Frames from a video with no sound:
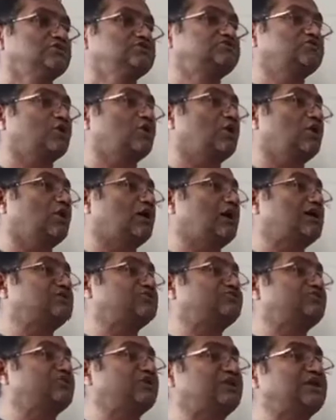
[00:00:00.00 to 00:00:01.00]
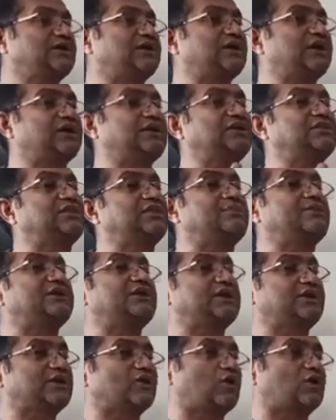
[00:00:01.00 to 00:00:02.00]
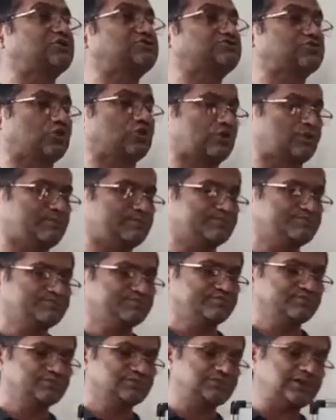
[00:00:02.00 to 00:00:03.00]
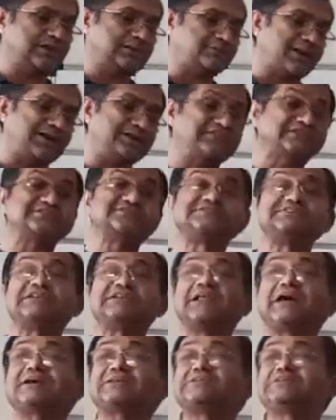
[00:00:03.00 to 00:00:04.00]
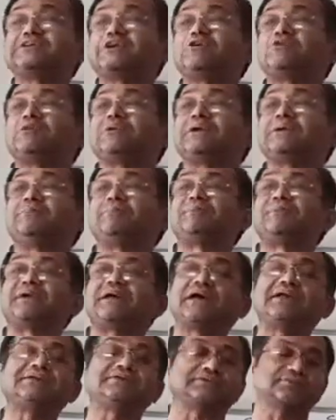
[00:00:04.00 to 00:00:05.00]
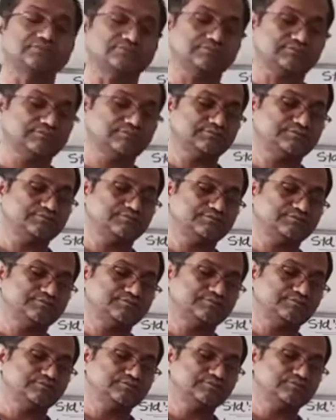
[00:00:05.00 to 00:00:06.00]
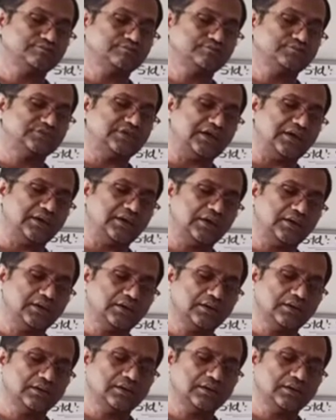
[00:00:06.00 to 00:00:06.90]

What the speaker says: So, as we learned in the beginning also, that by the selectively bred, they